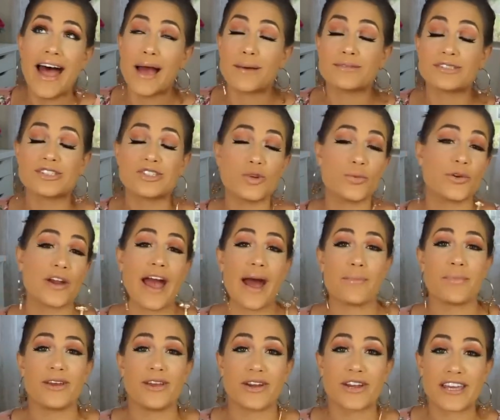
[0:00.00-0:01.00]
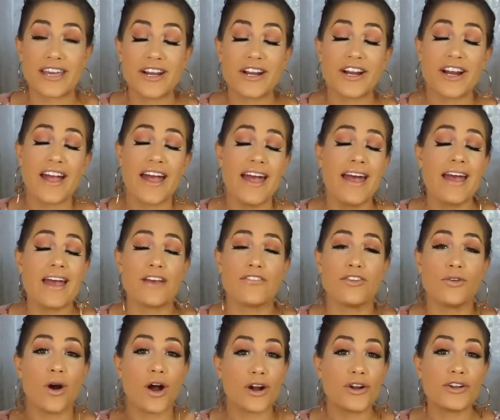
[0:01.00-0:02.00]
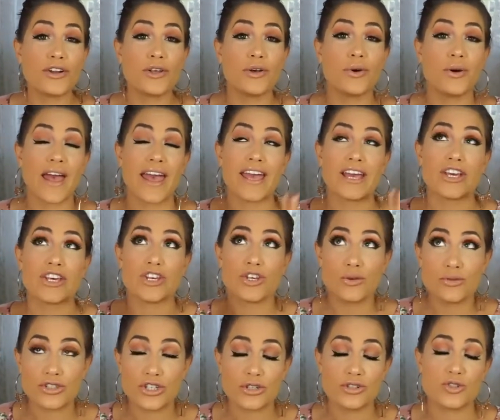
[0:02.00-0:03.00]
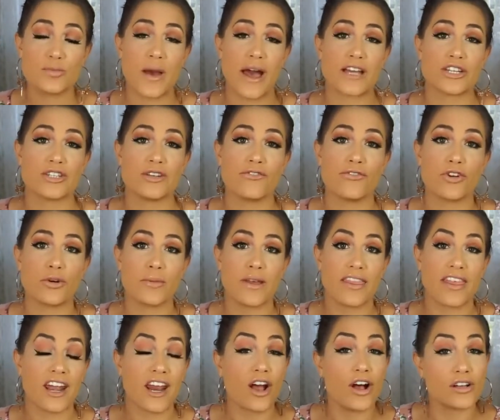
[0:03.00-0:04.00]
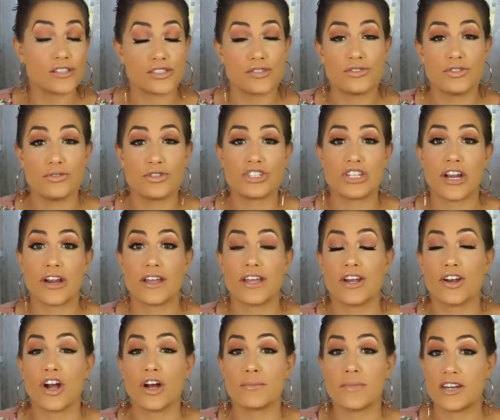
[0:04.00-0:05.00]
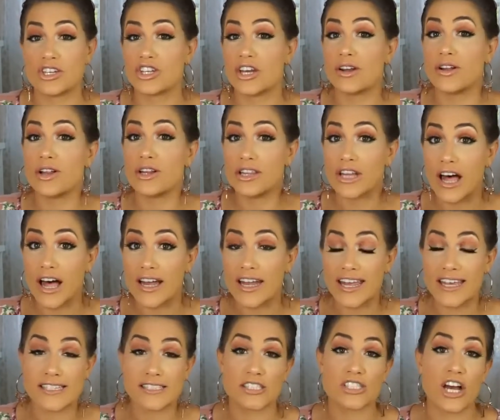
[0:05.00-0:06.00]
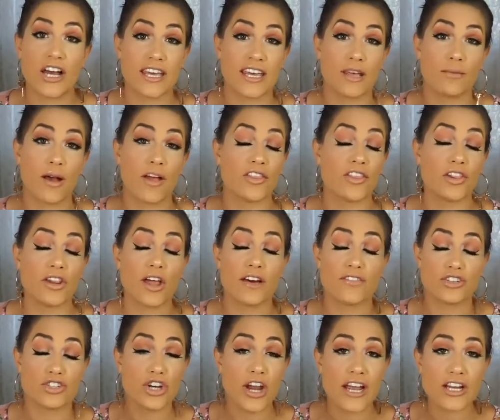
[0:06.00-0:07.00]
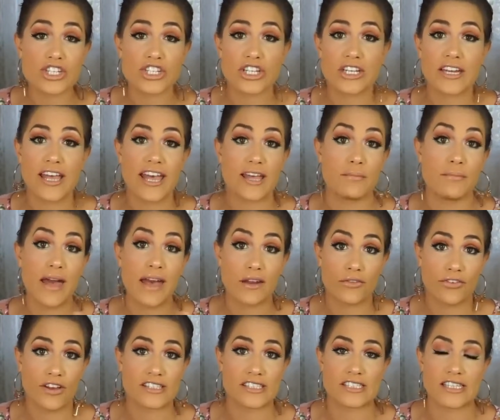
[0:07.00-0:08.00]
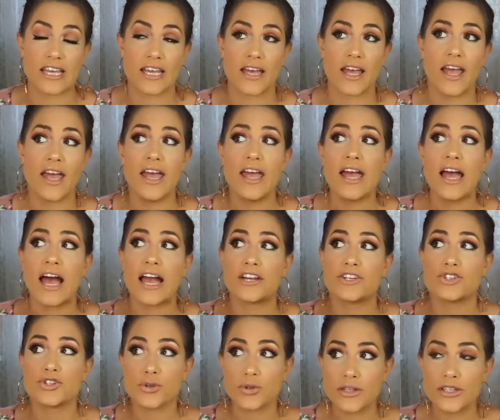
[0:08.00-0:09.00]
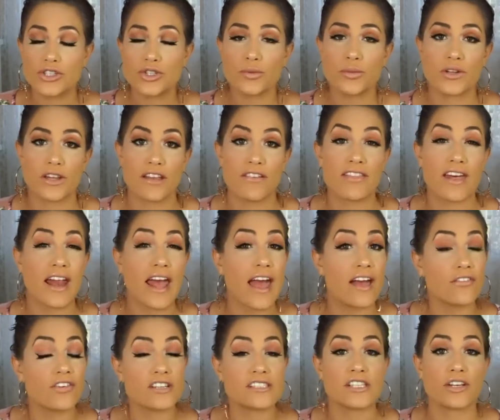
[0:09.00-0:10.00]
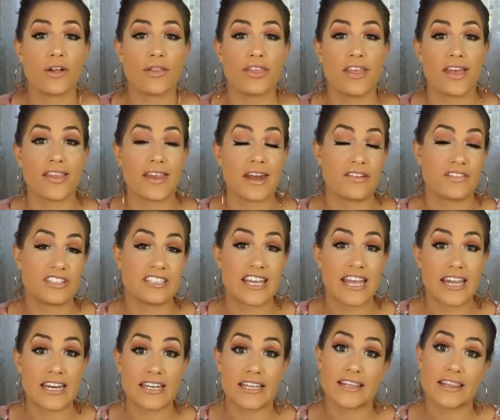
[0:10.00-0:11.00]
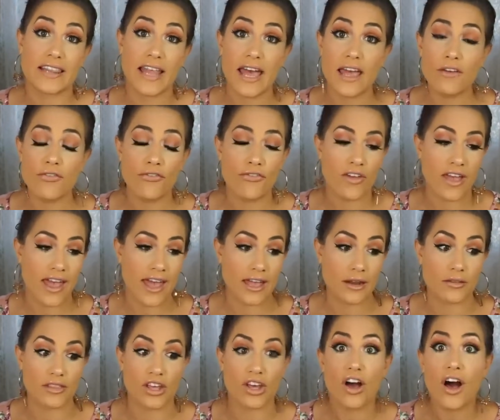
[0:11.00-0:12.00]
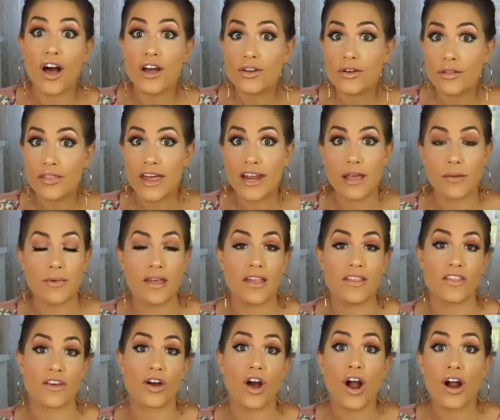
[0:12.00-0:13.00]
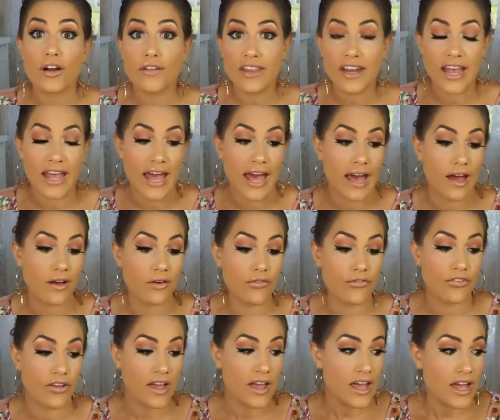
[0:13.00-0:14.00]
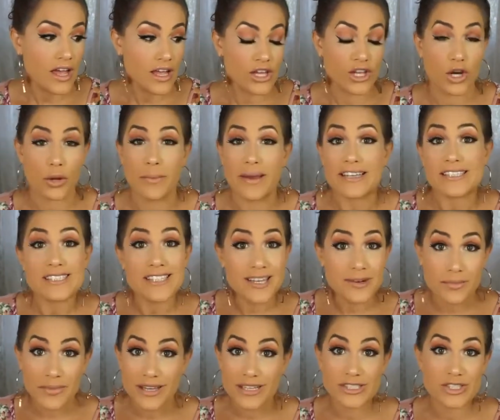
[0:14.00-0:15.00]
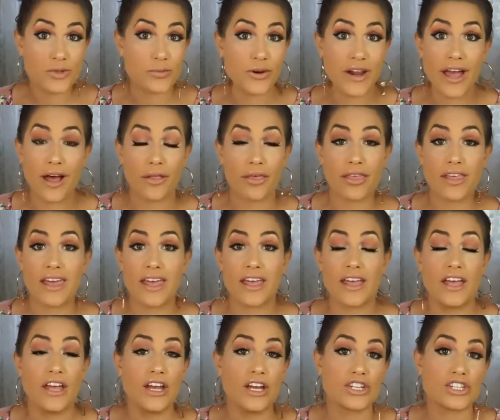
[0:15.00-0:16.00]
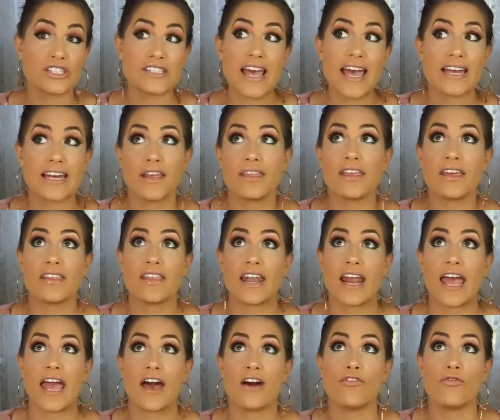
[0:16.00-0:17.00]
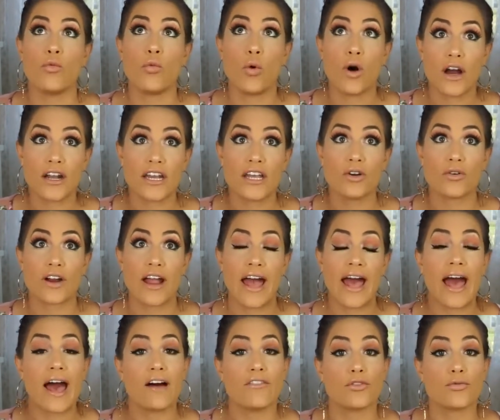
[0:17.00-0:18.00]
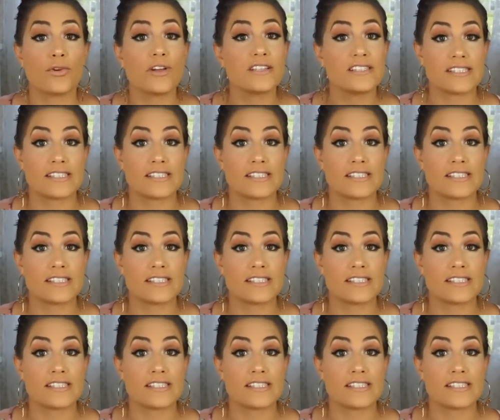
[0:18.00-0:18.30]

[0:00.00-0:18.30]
I'm super happy you're here. If you are new, a huge passion for me that I also do share here on my channel a lot is talking about the law of attraction and manifesting. I truly do believe that every single thing that I've attained in life, and the condo that I'm in, the car that I have, you know, my son being super healthy, just anything that I have wanted or have a real